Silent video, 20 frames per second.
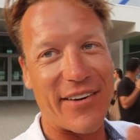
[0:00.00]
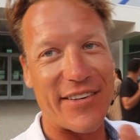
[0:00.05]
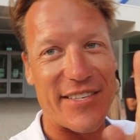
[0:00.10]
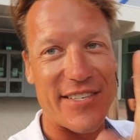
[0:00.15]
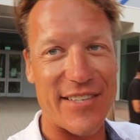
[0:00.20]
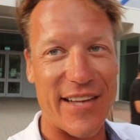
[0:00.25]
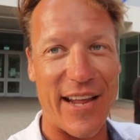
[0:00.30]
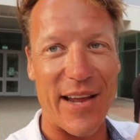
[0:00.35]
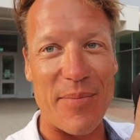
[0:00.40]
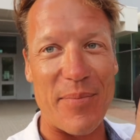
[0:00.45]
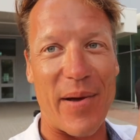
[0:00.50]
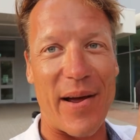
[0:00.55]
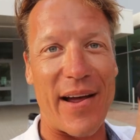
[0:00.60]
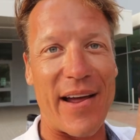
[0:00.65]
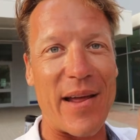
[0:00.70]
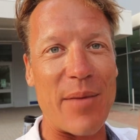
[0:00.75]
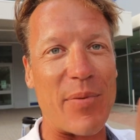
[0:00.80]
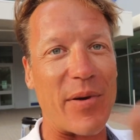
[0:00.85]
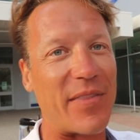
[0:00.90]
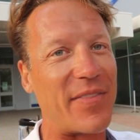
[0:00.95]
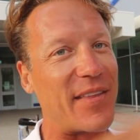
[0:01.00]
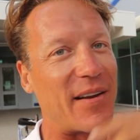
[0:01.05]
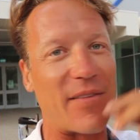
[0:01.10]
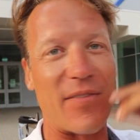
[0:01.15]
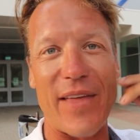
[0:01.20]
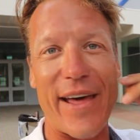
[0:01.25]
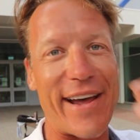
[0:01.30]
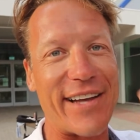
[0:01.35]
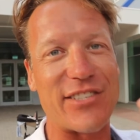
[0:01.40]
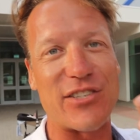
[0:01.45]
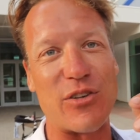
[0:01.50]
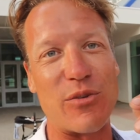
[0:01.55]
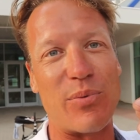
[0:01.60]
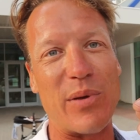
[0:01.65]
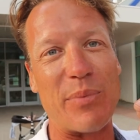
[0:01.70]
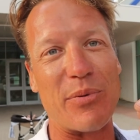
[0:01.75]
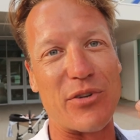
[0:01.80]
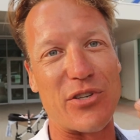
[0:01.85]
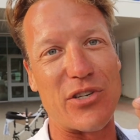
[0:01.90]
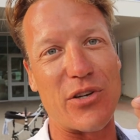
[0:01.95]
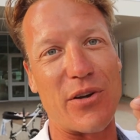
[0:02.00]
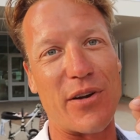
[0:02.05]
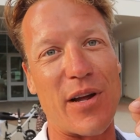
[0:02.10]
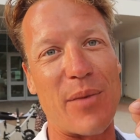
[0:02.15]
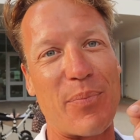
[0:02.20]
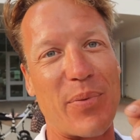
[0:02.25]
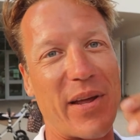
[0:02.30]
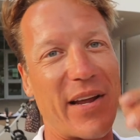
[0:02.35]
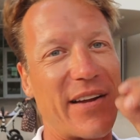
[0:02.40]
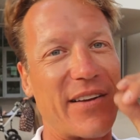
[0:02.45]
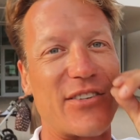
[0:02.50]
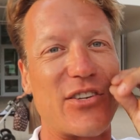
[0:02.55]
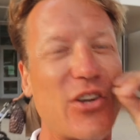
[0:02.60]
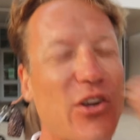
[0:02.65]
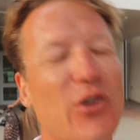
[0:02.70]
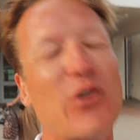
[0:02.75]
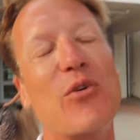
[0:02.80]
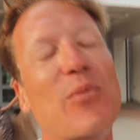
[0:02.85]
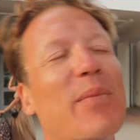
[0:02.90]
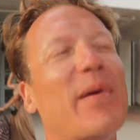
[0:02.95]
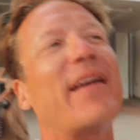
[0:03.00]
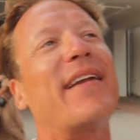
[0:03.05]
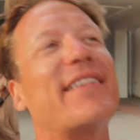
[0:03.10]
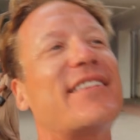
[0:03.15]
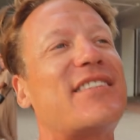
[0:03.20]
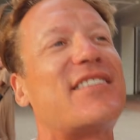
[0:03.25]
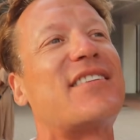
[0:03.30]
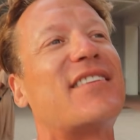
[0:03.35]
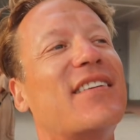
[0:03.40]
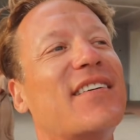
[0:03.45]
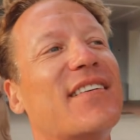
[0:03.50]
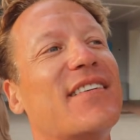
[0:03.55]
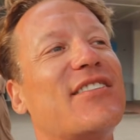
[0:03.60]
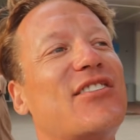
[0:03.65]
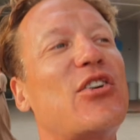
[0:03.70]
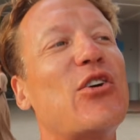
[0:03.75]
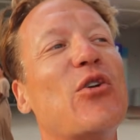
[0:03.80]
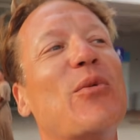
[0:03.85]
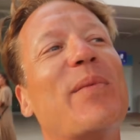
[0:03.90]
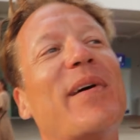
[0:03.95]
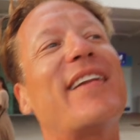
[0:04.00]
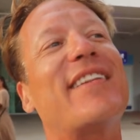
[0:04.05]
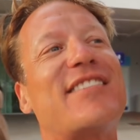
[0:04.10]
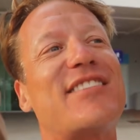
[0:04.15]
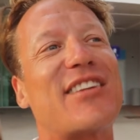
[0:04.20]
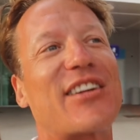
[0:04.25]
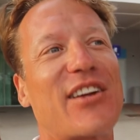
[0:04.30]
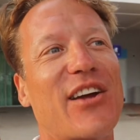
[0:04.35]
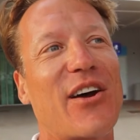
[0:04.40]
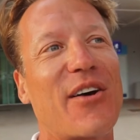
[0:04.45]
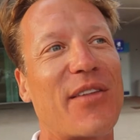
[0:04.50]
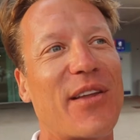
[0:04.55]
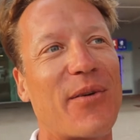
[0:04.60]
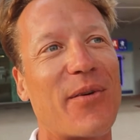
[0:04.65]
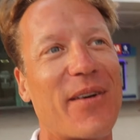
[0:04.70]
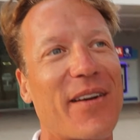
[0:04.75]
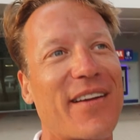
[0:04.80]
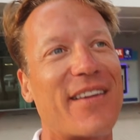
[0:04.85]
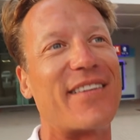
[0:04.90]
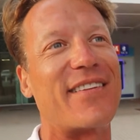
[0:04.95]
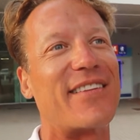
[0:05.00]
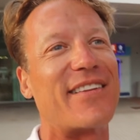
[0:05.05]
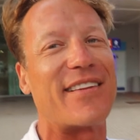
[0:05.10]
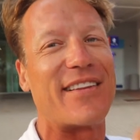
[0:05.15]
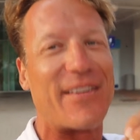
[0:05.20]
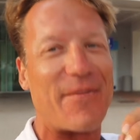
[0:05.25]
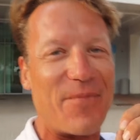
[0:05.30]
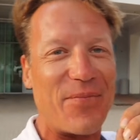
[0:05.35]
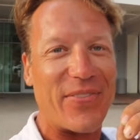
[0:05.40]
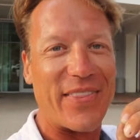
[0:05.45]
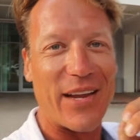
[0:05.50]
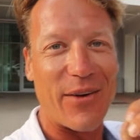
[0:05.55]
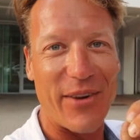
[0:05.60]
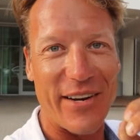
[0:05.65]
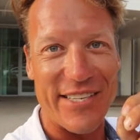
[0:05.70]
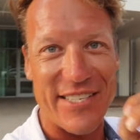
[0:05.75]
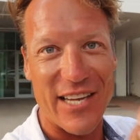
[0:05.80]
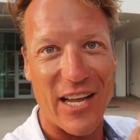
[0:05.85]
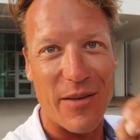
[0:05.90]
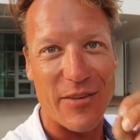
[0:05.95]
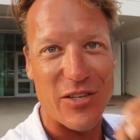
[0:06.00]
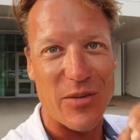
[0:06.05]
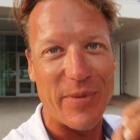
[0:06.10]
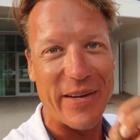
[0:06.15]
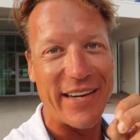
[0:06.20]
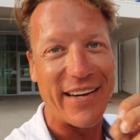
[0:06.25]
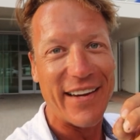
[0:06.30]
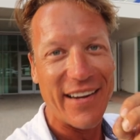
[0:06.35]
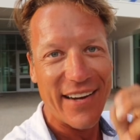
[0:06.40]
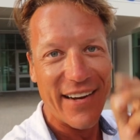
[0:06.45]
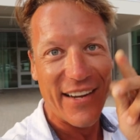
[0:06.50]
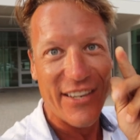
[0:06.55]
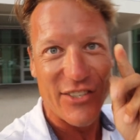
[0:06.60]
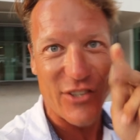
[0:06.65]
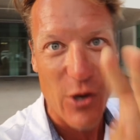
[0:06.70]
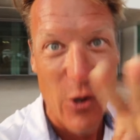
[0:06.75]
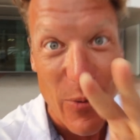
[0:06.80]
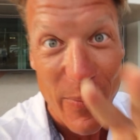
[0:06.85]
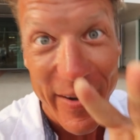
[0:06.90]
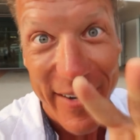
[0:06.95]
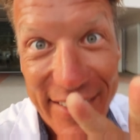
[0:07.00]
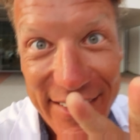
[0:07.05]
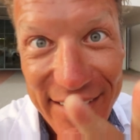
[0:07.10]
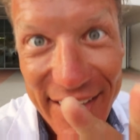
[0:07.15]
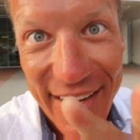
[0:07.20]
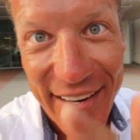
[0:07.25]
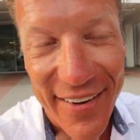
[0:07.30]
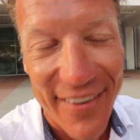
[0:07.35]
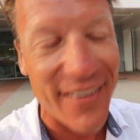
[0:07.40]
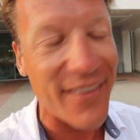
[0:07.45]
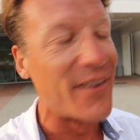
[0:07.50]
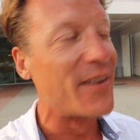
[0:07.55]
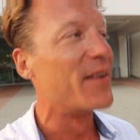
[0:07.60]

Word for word: get on standby, but the last two people showed up like two minutes, two minutes to go. They were gonna, they were gonna sell it to me two minutes later.